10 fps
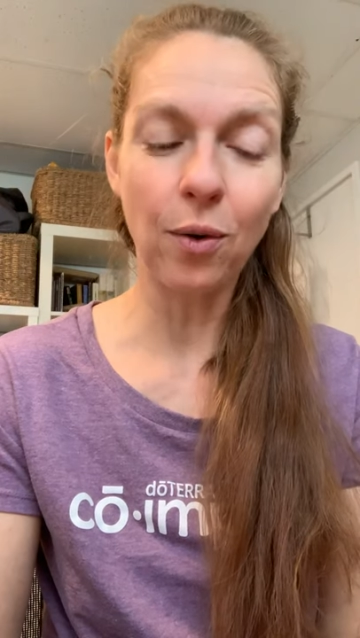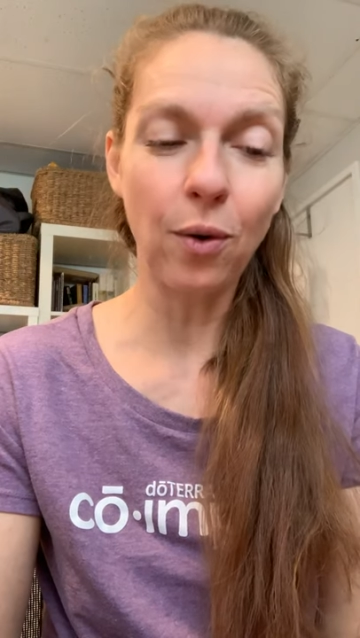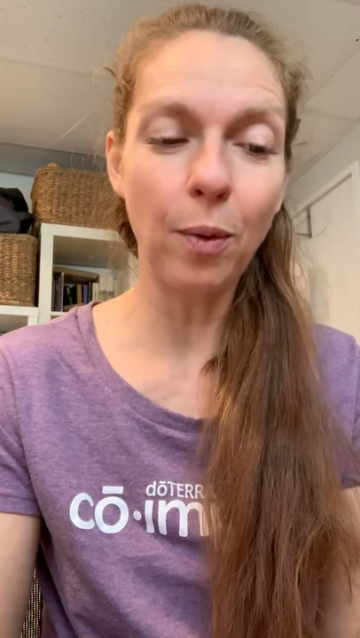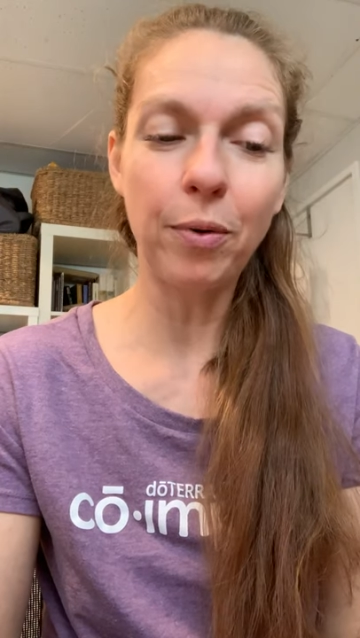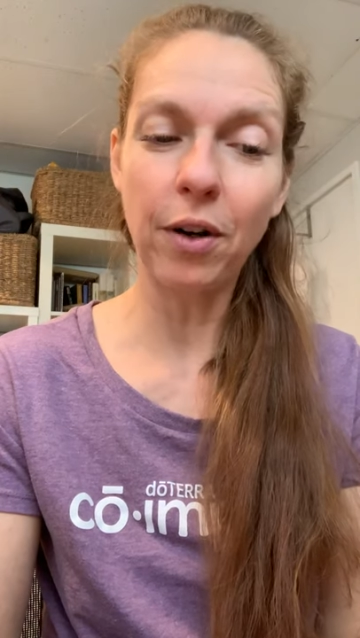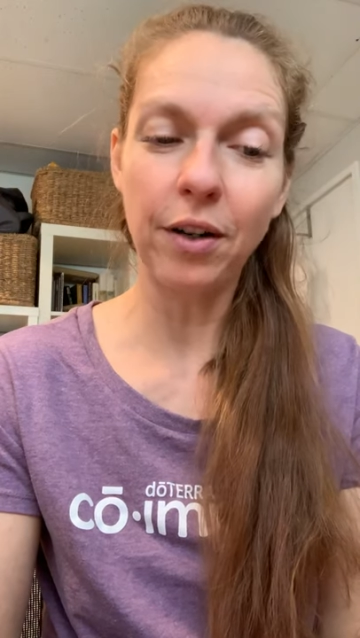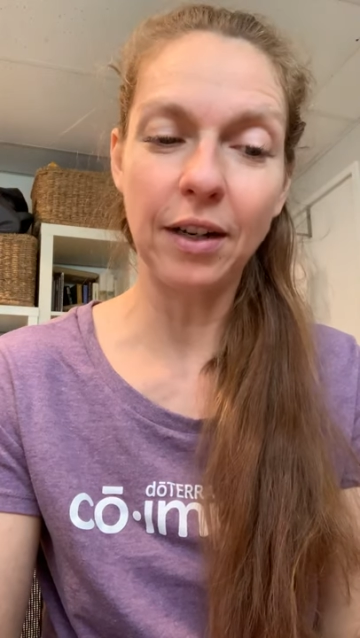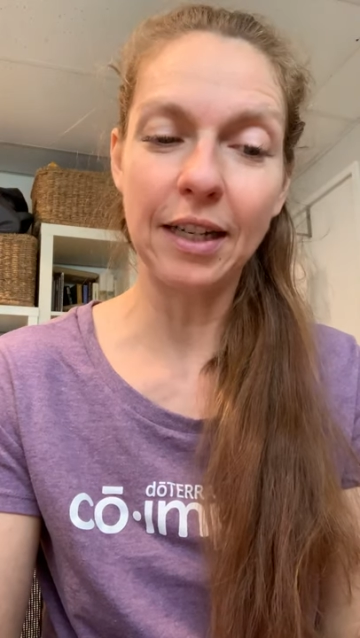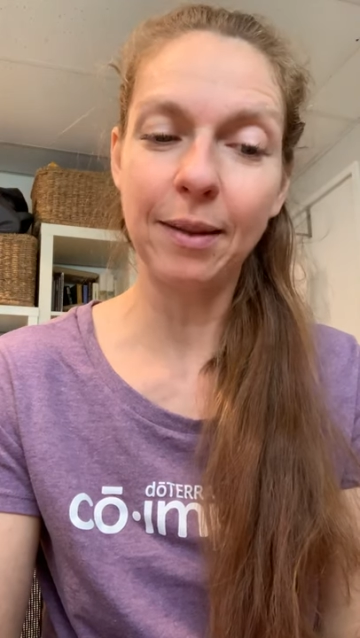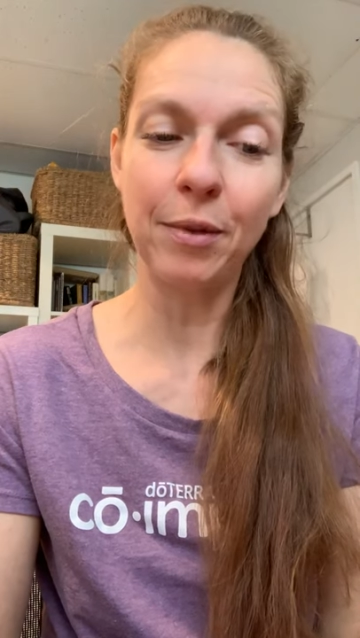all
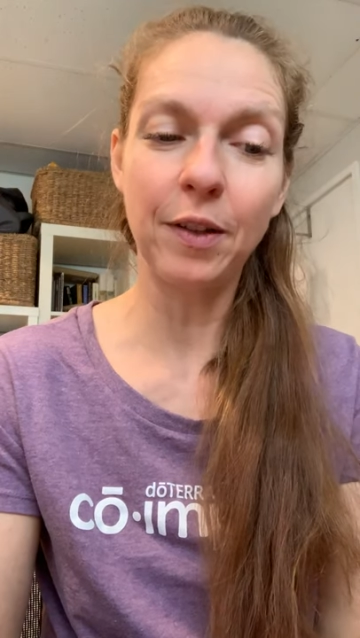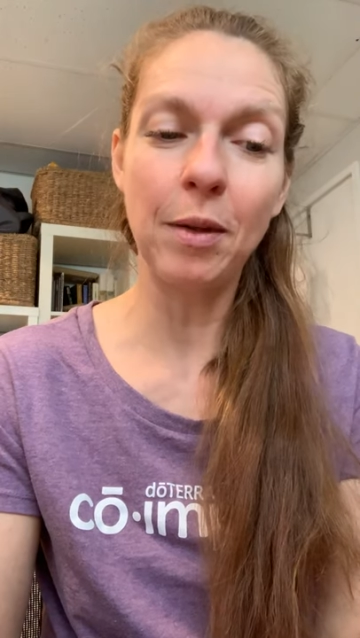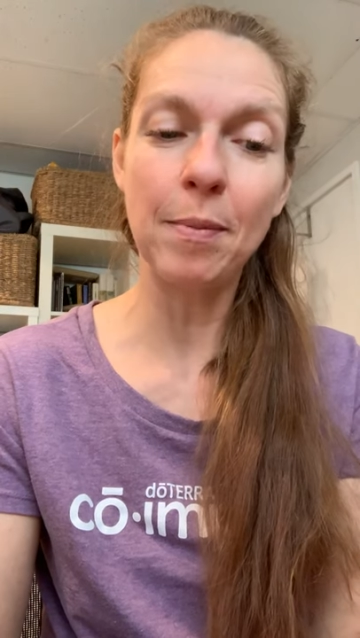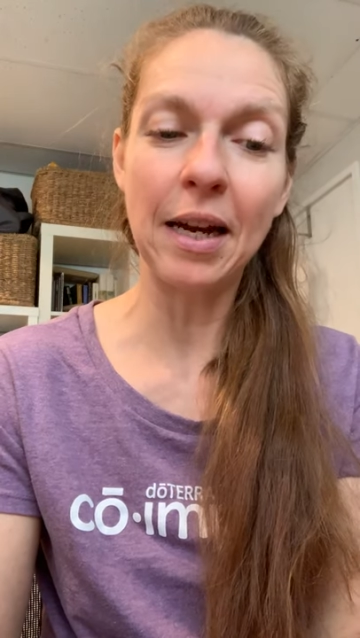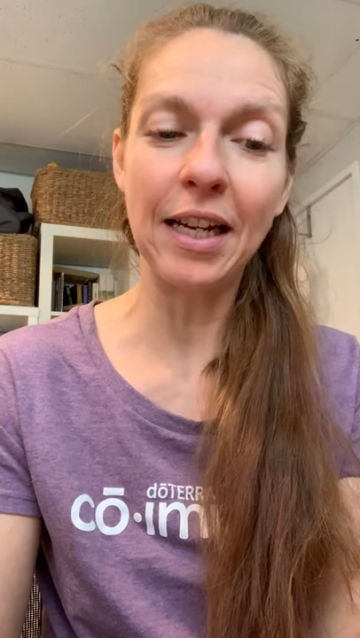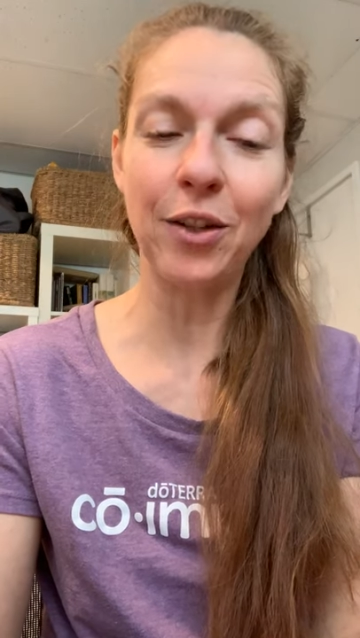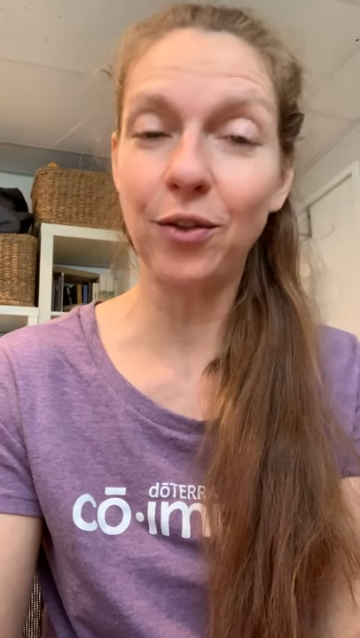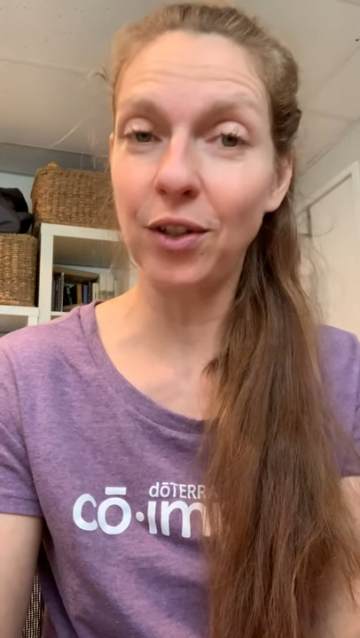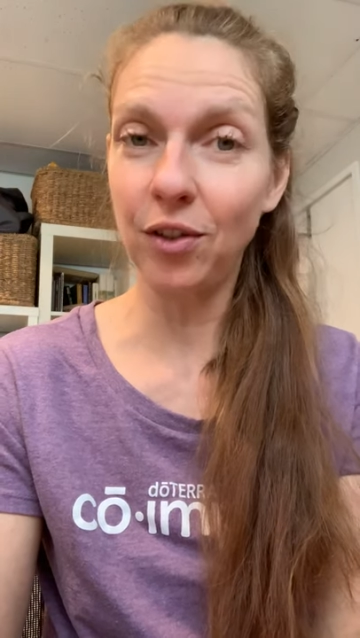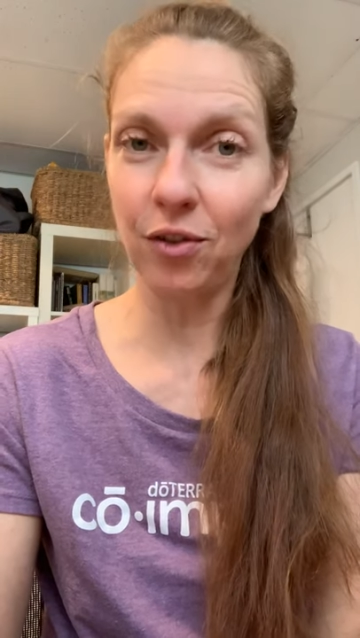progress must be made
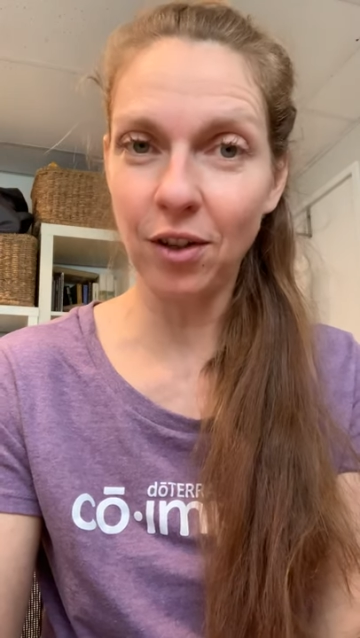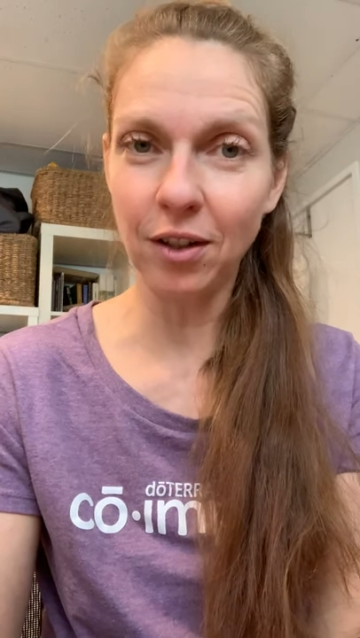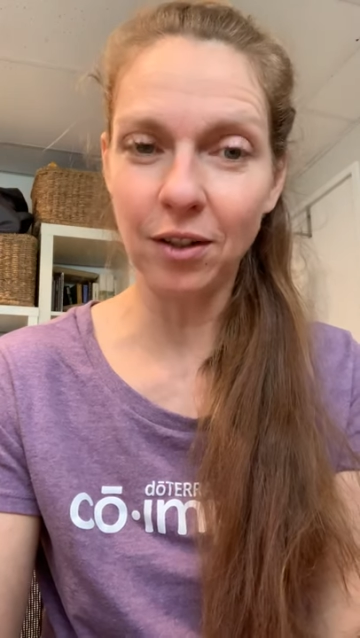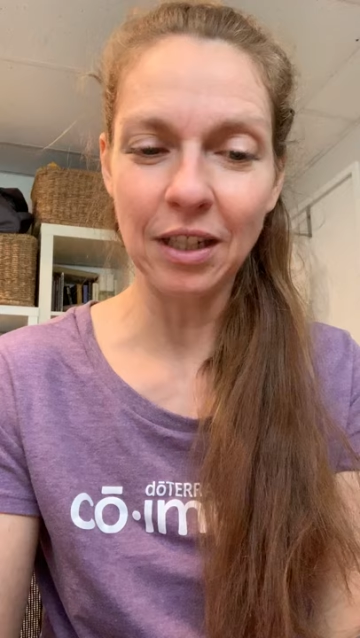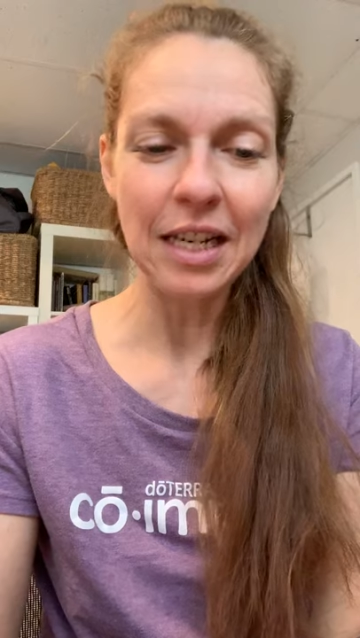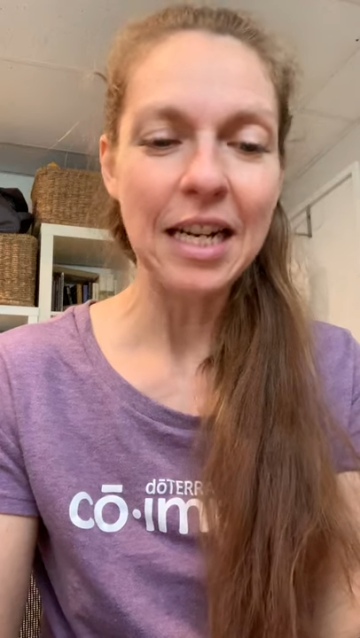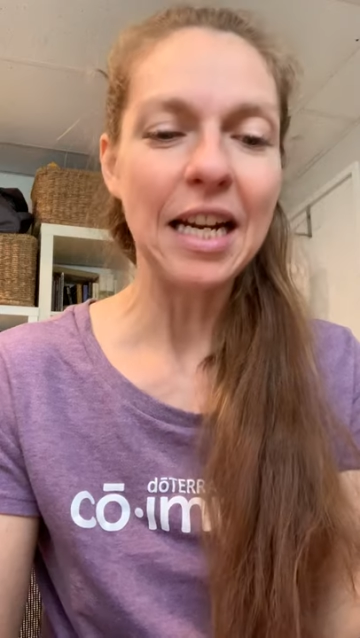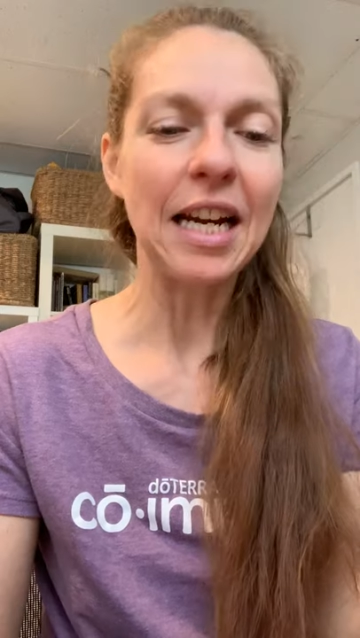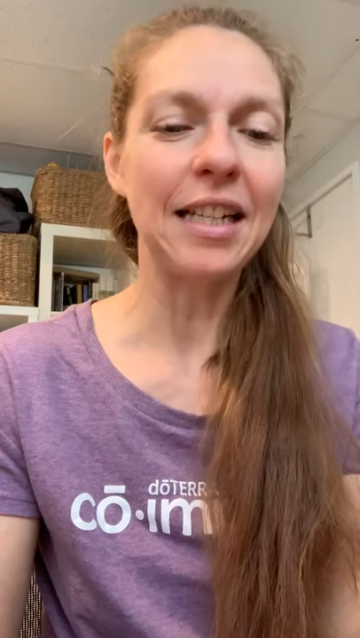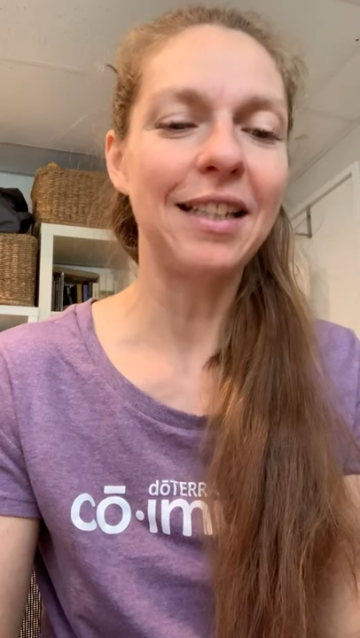through struggle
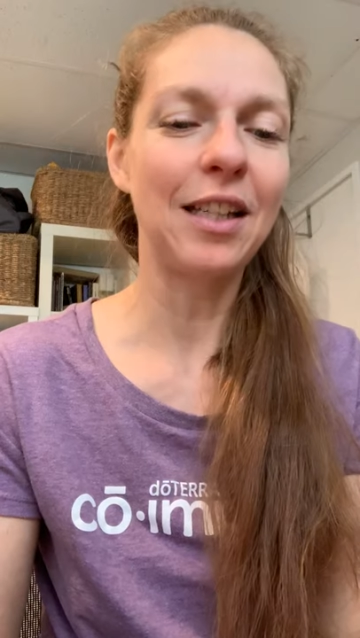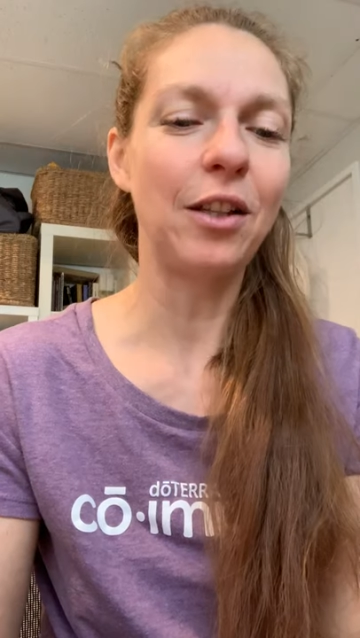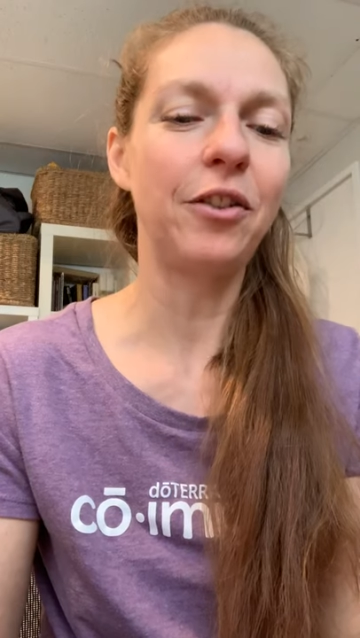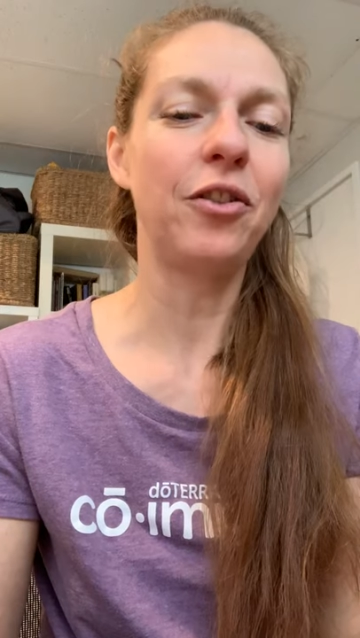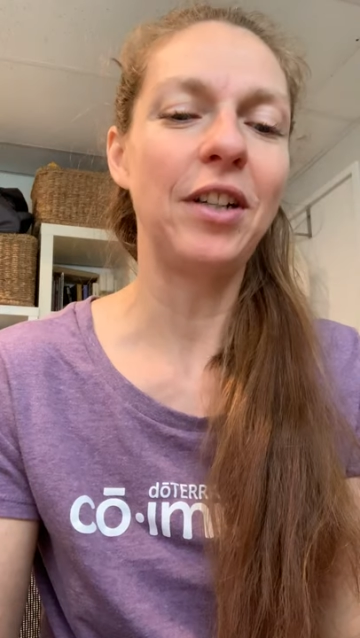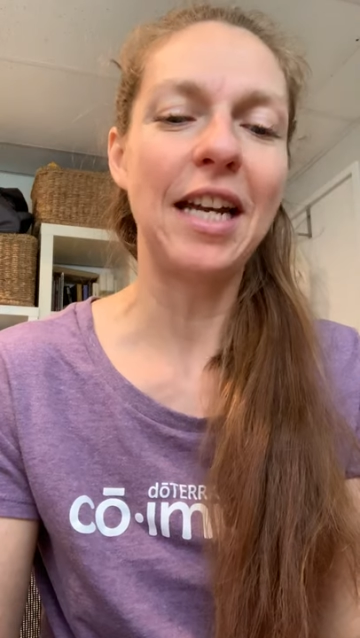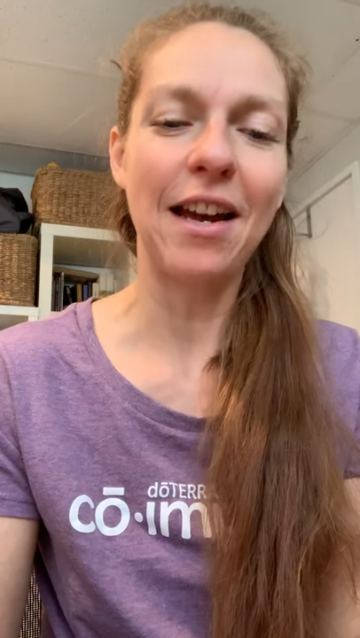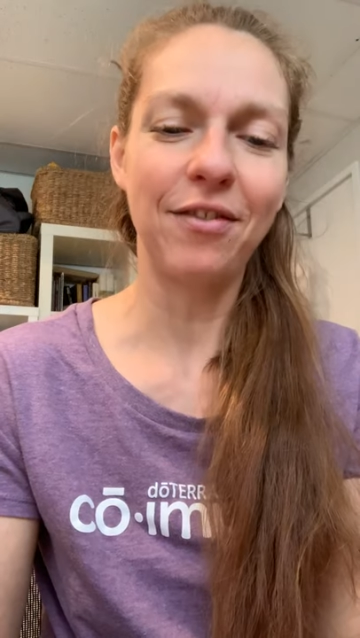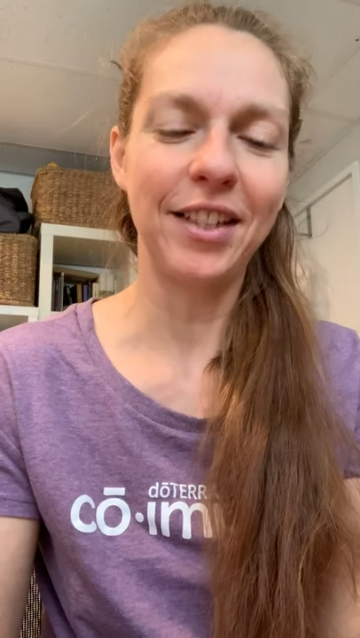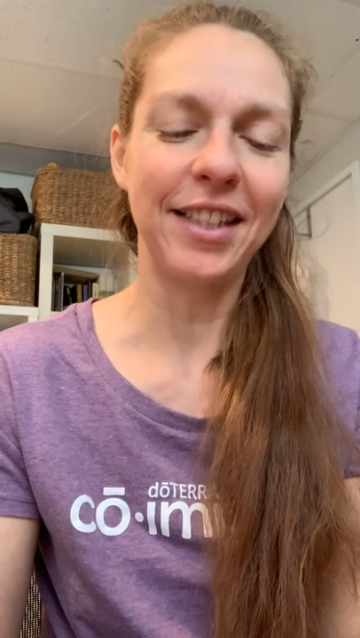and solitary
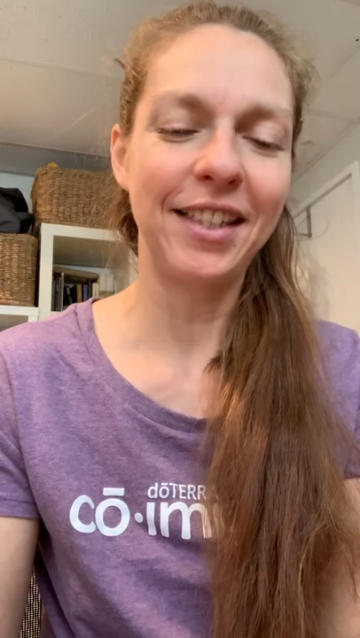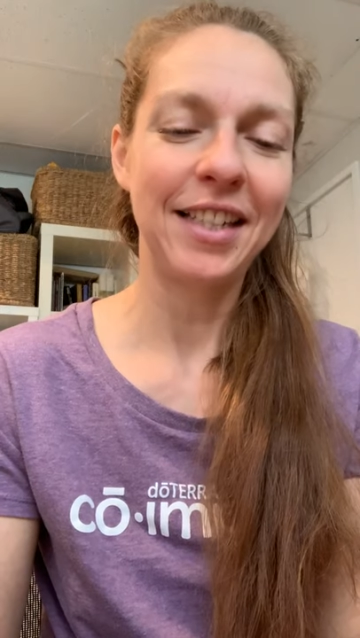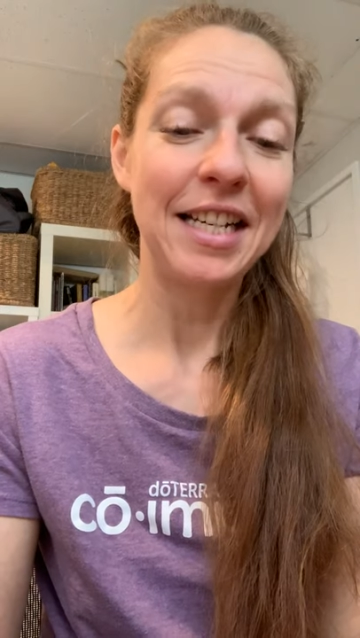effort.